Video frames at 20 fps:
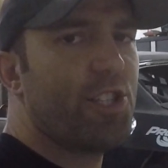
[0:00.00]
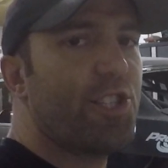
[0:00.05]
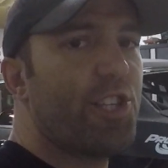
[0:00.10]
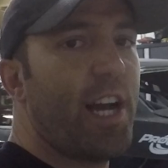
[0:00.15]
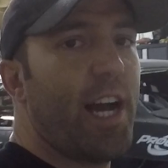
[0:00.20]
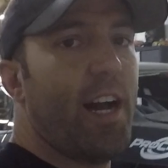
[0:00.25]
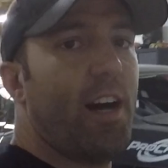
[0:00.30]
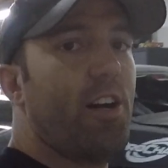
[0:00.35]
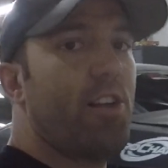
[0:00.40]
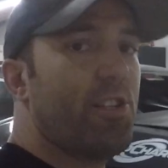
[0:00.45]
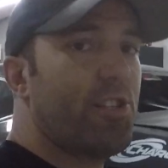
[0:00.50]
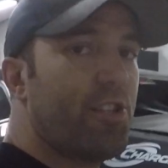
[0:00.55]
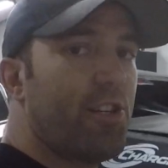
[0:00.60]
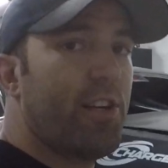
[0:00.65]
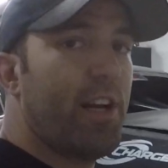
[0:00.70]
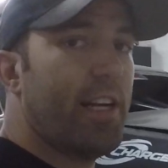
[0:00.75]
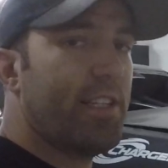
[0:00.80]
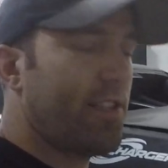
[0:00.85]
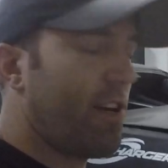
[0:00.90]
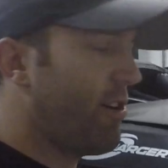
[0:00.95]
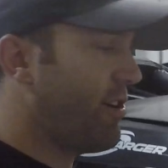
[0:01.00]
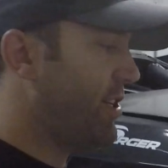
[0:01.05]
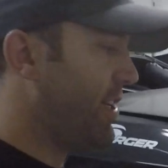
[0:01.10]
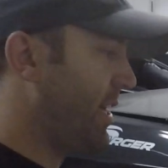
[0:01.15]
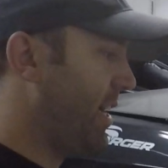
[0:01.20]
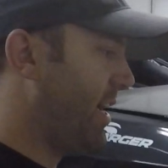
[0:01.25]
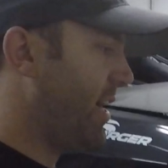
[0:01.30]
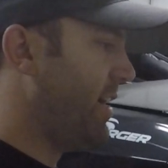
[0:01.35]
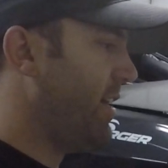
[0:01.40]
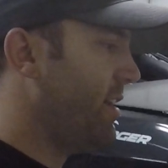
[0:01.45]
Challenger
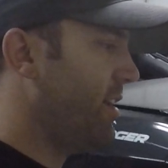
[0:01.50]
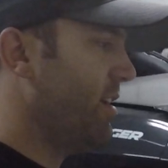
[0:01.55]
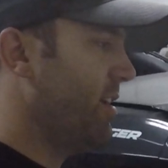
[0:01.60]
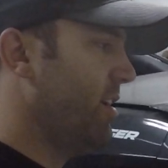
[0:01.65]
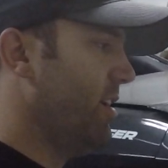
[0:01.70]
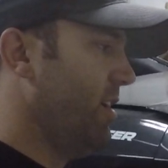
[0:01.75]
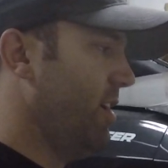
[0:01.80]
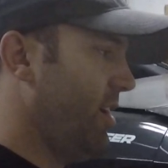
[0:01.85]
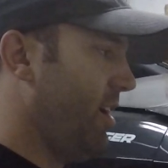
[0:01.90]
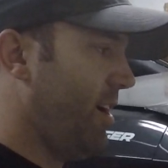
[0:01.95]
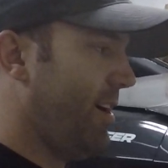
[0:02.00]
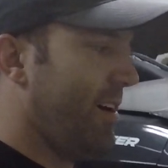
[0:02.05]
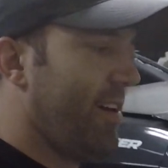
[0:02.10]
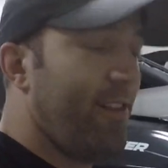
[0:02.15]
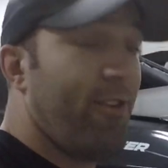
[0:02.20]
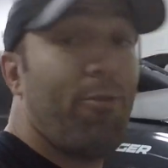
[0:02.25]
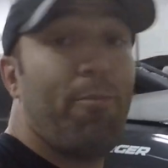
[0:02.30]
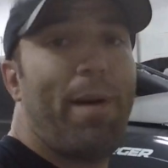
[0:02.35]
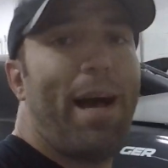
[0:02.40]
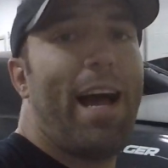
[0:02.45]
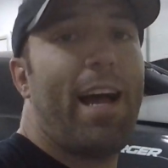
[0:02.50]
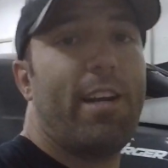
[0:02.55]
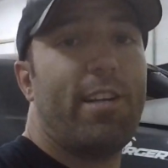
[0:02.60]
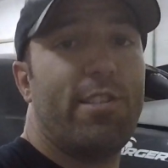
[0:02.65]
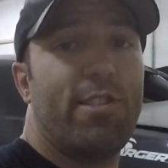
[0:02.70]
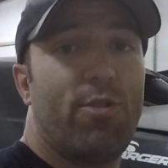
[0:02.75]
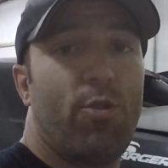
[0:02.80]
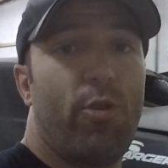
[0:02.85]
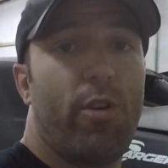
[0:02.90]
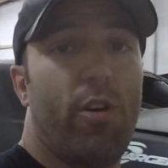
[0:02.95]
SRT8. A little
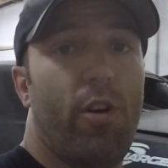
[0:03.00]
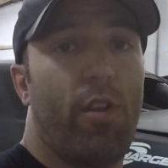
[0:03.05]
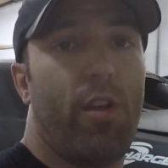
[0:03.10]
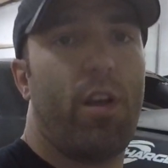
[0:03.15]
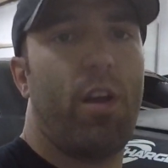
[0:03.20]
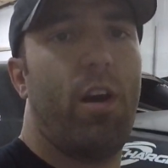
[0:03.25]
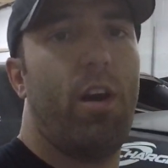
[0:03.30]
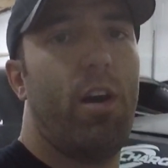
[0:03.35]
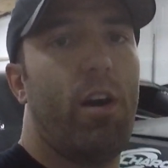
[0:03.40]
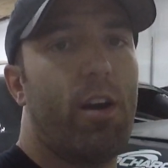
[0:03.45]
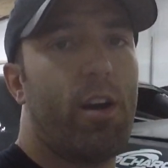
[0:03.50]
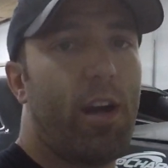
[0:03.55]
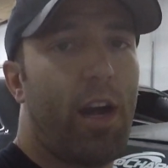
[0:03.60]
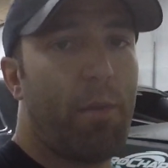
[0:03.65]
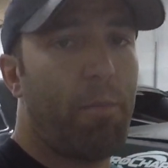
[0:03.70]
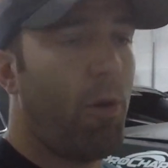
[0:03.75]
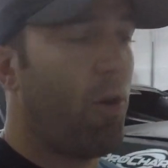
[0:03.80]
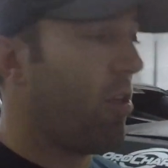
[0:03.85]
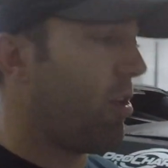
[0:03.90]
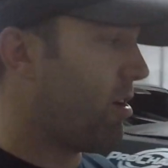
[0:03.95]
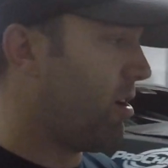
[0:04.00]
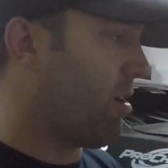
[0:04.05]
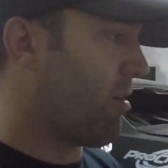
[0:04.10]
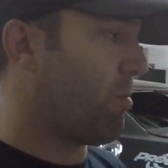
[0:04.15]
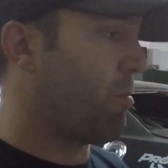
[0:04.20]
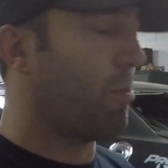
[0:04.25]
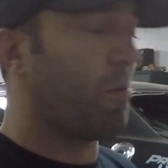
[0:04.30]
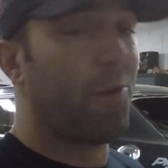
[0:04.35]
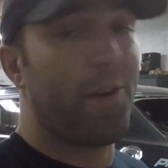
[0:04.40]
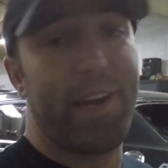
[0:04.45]
backstory on the car: I bought the car
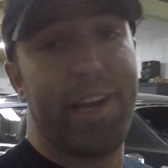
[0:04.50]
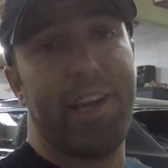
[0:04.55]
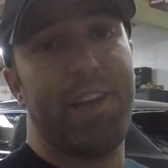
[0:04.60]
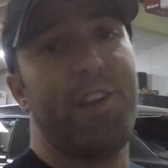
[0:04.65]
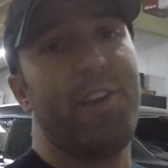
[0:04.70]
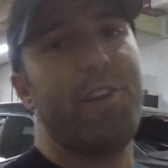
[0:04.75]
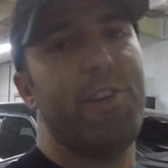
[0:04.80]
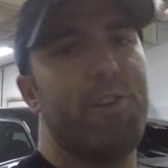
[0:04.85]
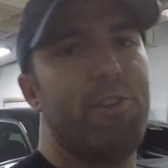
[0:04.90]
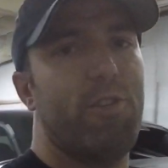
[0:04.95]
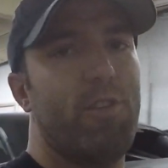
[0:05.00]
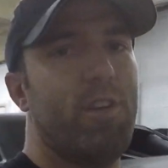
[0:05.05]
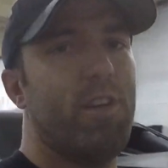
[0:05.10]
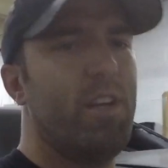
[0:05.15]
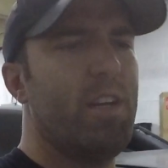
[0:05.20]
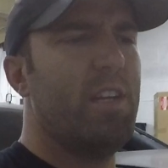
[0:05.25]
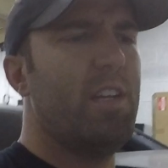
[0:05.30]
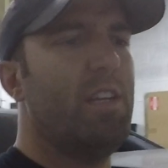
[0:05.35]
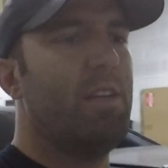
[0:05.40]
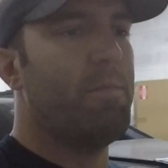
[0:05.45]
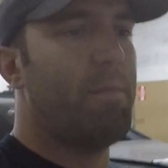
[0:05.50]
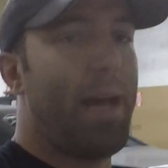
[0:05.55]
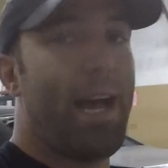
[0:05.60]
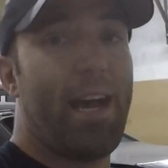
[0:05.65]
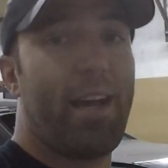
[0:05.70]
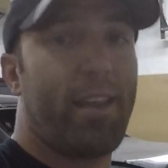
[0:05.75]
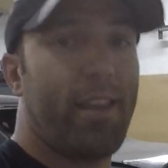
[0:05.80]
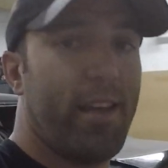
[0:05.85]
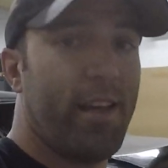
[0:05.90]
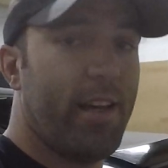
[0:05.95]
brand new
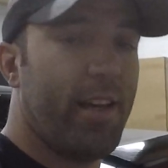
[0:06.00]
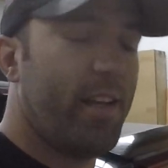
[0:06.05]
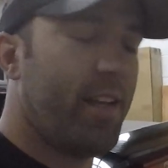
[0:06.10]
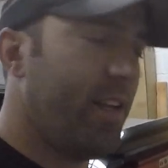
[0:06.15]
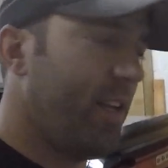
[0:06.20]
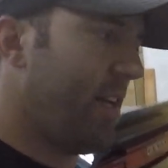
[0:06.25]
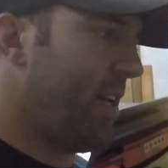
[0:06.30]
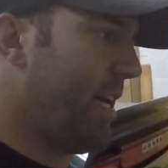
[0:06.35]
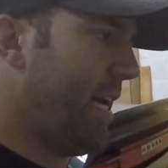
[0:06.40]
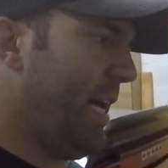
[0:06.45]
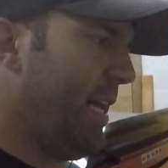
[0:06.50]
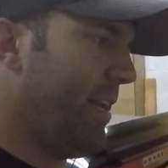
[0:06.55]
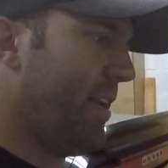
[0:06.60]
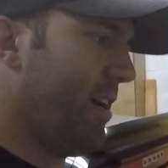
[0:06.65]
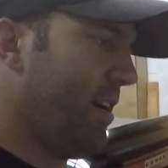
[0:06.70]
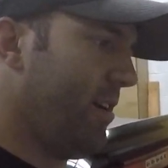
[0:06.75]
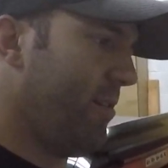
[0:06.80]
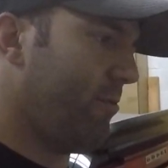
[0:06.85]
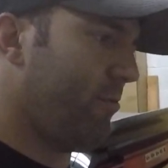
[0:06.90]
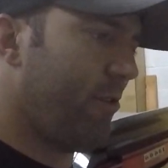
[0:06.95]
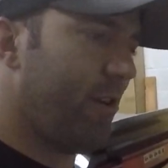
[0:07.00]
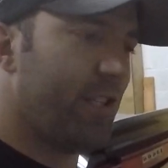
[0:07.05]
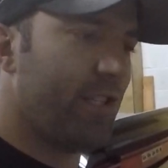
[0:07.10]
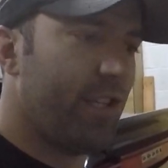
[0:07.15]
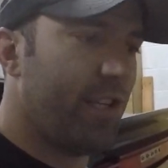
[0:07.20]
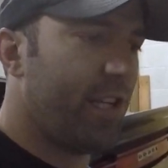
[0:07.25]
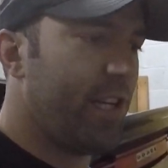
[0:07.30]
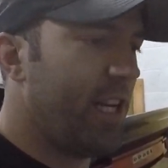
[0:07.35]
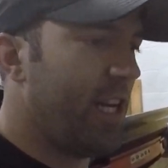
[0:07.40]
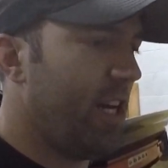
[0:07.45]
back then, and
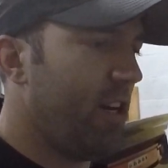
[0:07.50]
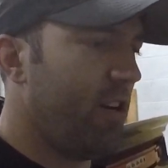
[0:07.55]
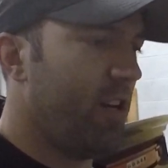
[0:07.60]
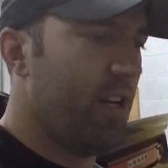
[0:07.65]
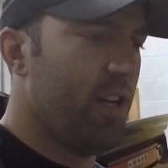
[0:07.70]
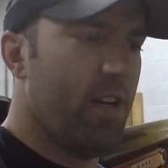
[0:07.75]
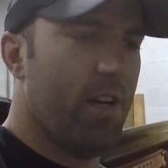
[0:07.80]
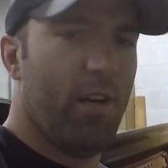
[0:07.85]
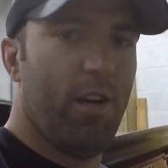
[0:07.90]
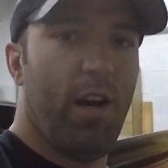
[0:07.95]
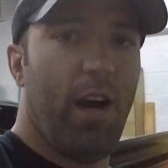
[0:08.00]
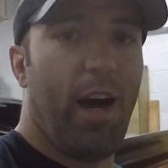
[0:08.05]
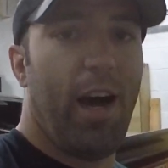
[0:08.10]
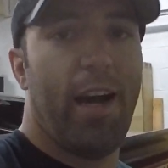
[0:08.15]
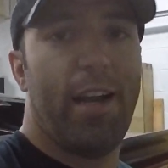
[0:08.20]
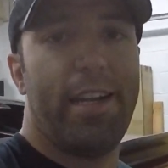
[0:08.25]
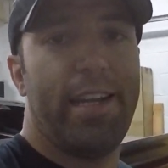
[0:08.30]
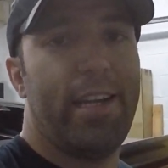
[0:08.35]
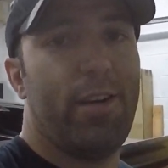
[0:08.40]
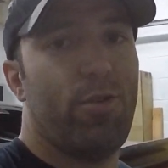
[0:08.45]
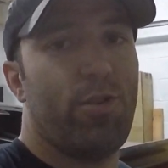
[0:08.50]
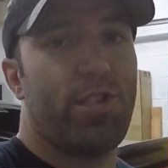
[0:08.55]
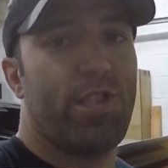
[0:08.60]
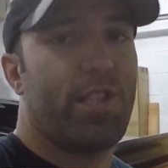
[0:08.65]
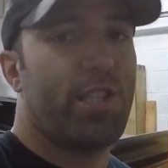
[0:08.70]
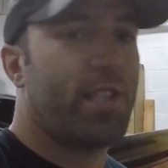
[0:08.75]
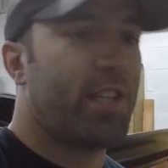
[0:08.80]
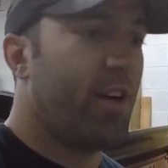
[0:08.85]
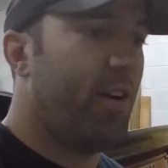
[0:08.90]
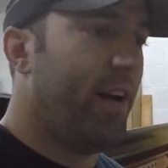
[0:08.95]
originally, idea was
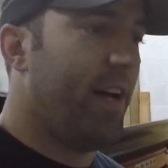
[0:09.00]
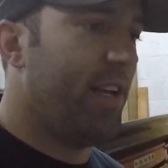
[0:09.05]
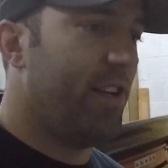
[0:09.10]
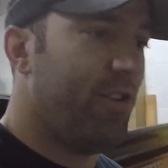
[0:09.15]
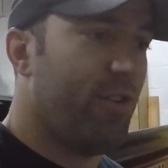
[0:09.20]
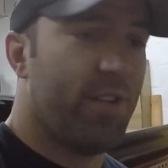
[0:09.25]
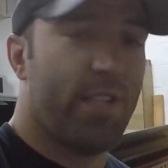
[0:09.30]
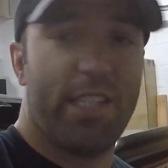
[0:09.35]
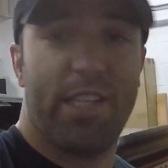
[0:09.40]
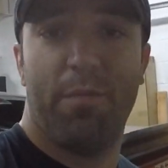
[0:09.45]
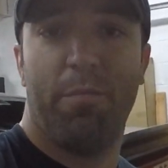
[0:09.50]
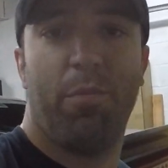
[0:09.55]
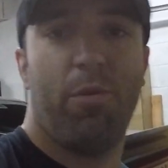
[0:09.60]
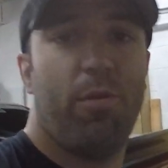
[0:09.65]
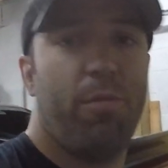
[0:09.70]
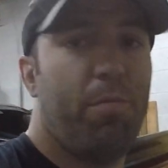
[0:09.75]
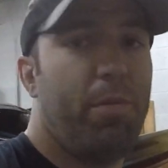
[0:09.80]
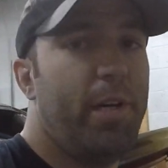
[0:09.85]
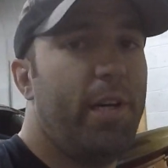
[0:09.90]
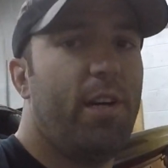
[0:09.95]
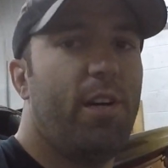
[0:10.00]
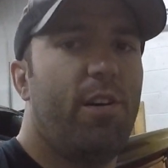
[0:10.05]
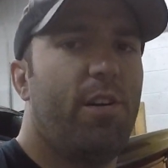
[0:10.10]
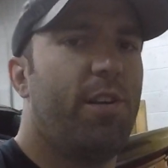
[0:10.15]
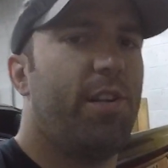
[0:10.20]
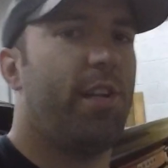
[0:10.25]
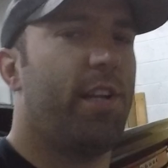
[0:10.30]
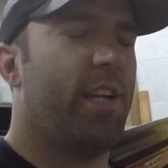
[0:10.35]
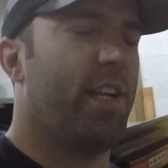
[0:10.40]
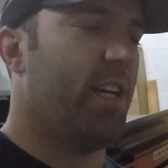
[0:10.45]
just to go ahead and do a simple
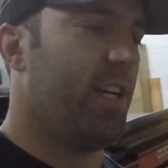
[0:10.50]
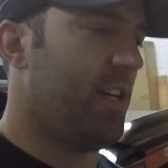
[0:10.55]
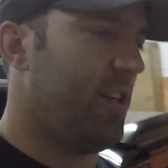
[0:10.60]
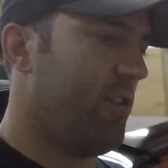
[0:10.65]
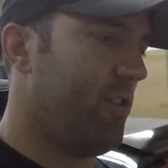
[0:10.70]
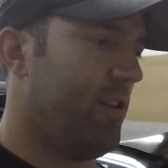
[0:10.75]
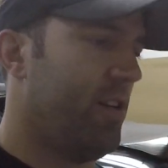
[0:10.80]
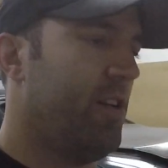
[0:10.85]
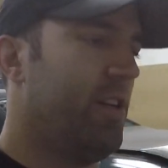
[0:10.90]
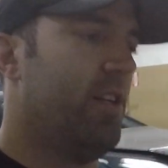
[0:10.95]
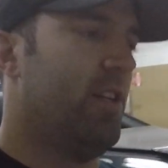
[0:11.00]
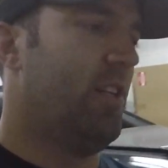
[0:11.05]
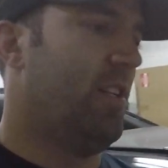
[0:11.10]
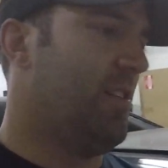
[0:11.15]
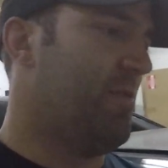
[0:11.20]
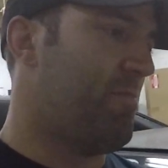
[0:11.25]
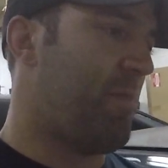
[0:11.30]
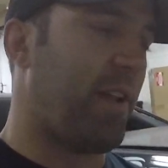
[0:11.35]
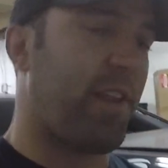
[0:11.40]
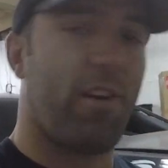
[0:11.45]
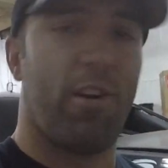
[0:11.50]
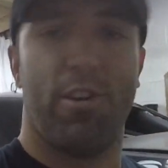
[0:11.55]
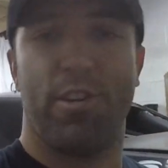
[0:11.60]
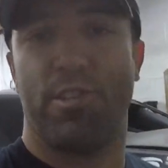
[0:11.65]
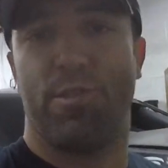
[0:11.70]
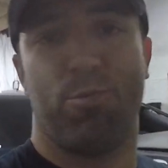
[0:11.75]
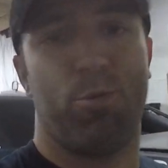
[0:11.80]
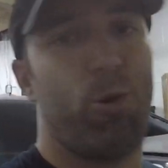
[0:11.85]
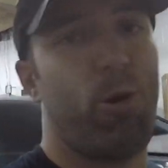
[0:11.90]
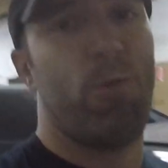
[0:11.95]
build. Made the car
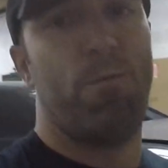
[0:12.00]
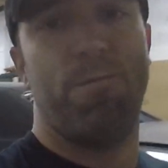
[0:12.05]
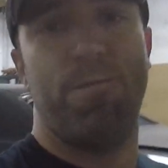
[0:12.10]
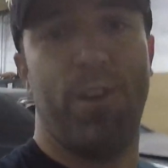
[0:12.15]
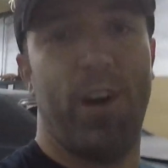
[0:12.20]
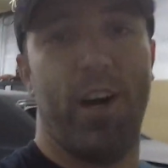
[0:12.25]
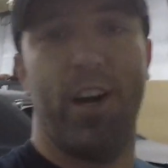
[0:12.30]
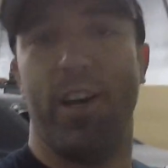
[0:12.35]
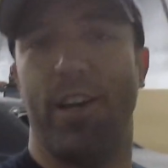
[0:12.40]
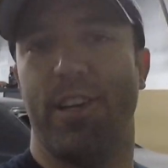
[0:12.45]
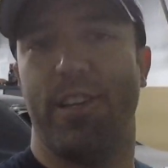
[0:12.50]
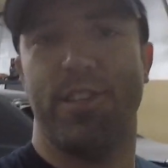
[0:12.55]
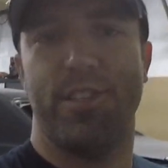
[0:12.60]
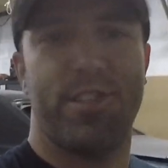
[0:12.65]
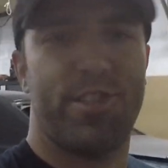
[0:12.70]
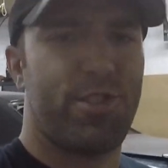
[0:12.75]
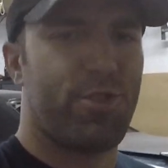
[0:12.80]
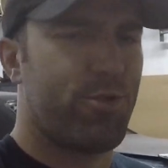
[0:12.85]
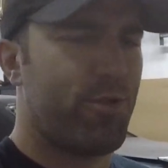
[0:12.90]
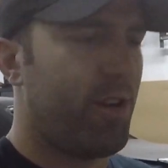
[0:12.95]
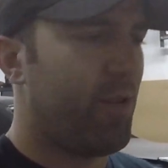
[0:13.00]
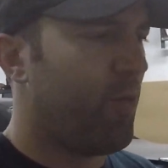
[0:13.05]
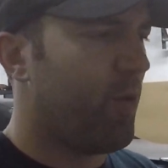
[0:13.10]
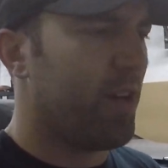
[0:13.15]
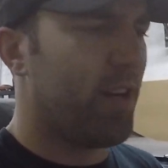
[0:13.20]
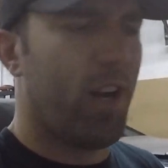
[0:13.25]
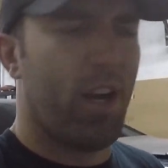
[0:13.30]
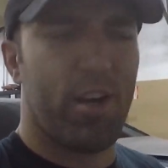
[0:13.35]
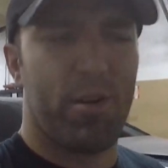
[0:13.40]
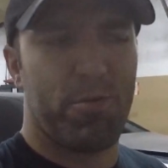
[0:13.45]
just real fun,
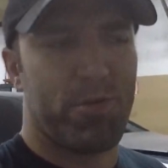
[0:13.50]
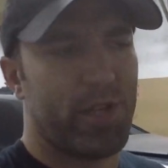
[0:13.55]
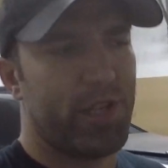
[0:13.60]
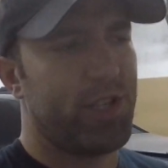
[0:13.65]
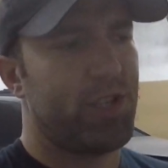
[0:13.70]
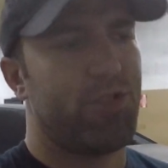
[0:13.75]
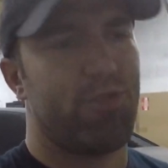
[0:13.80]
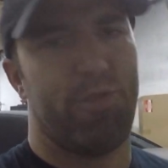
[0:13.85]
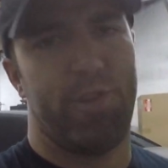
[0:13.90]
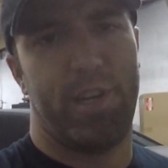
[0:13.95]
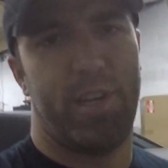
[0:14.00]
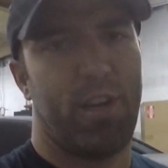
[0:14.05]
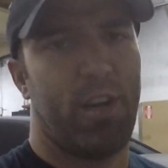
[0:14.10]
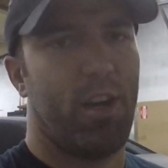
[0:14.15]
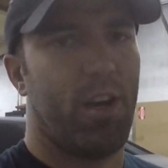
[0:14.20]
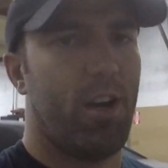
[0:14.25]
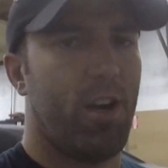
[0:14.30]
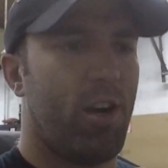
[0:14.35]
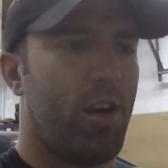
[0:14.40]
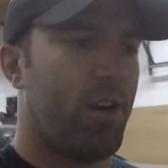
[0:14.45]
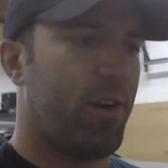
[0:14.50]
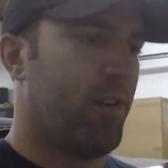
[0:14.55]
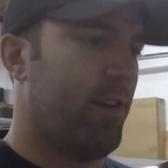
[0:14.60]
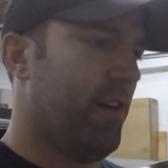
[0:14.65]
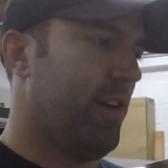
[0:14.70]
100% street car.